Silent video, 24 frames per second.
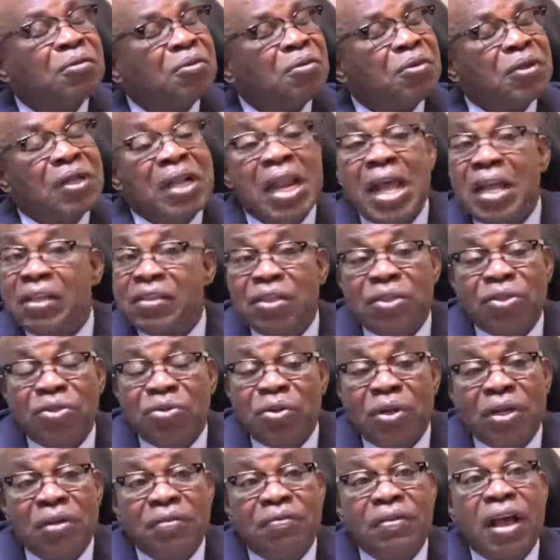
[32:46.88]
Less than
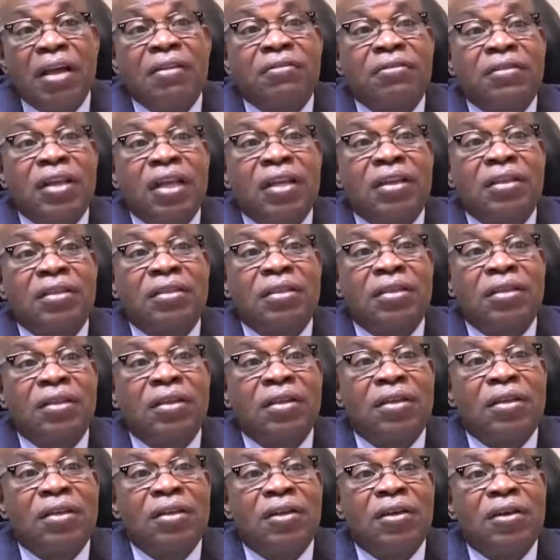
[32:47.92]
25 cents.
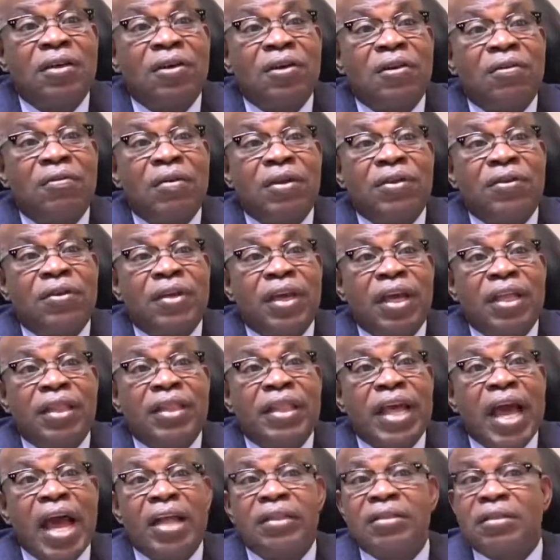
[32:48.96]
When you get
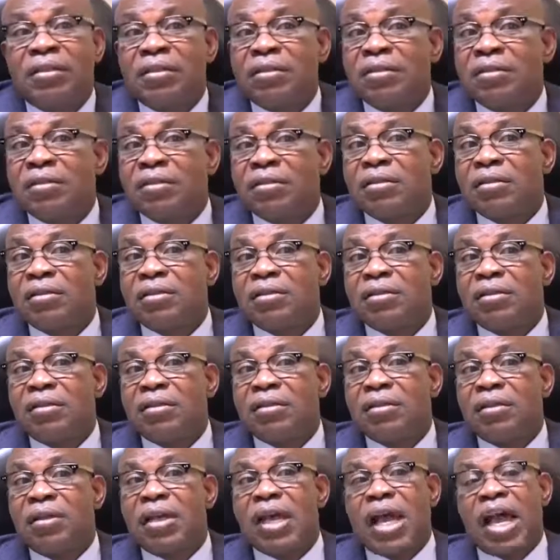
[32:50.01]
that,
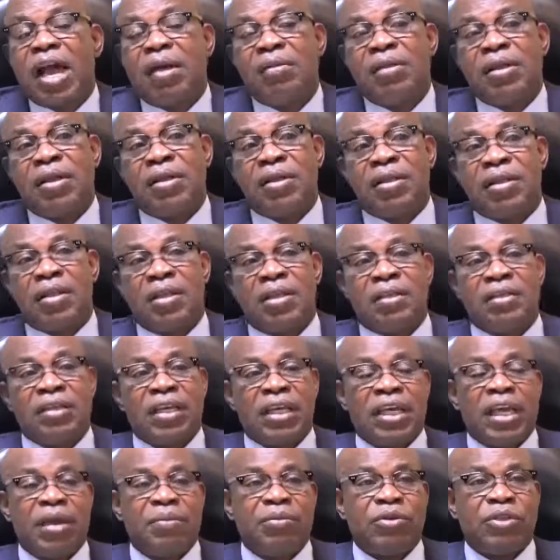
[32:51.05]
it's a
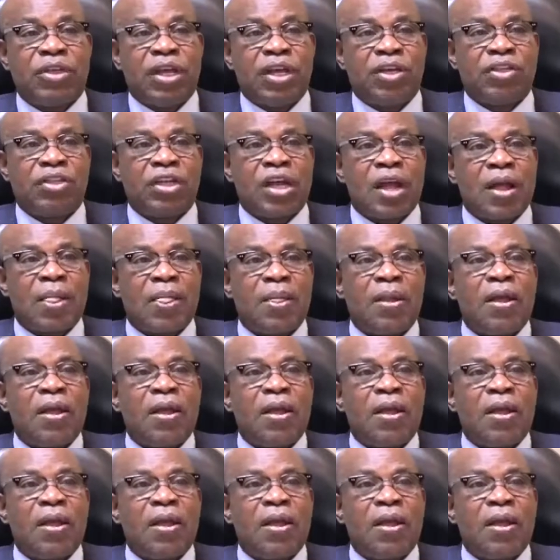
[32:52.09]
game changer.